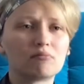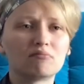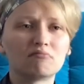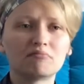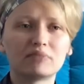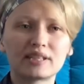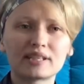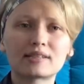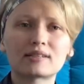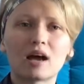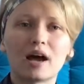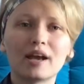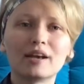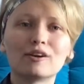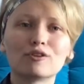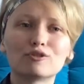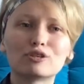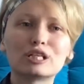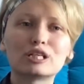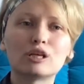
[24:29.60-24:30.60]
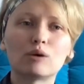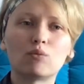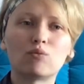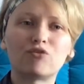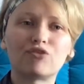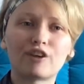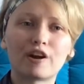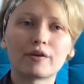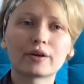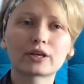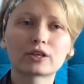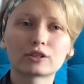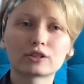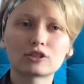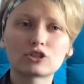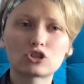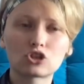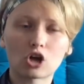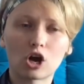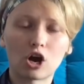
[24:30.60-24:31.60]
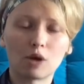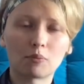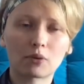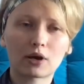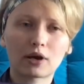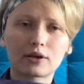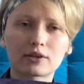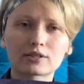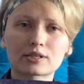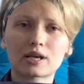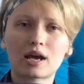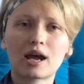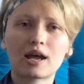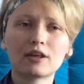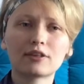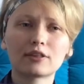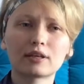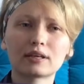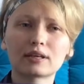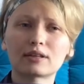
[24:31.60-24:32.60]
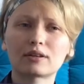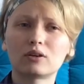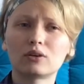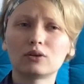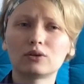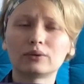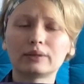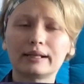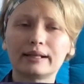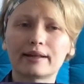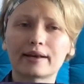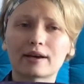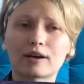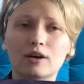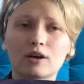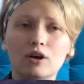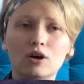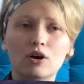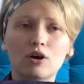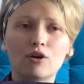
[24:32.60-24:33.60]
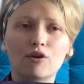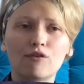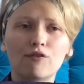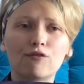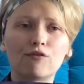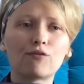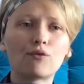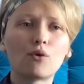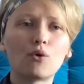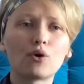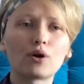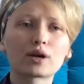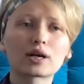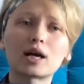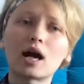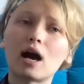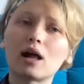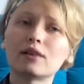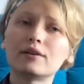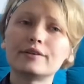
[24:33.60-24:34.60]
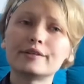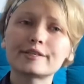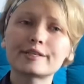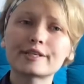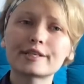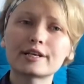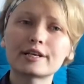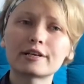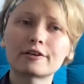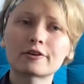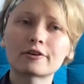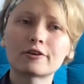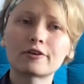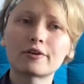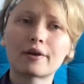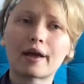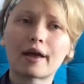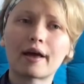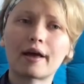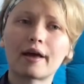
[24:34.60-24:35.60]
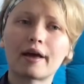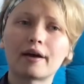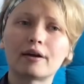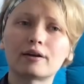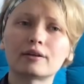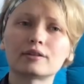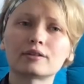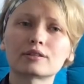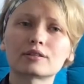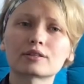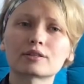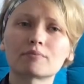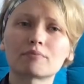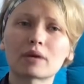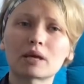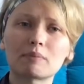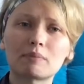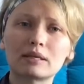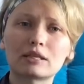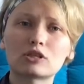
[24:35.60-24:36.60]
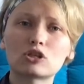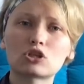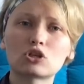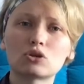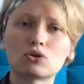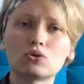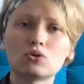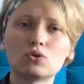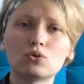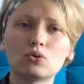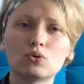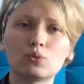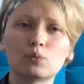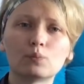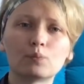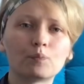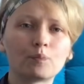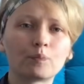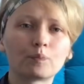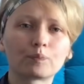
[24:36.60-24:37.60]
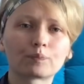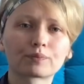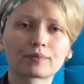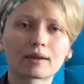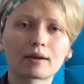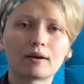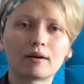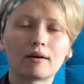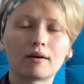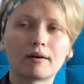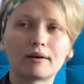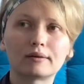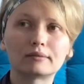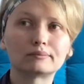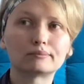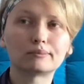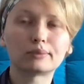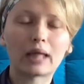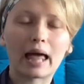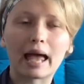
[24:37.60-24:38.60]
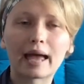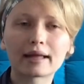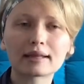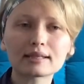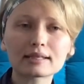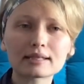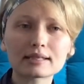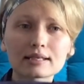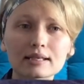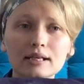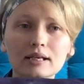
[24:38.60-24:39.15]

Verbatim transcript: designer did a very good job because I think there are only like four colors here and maybe two um, blends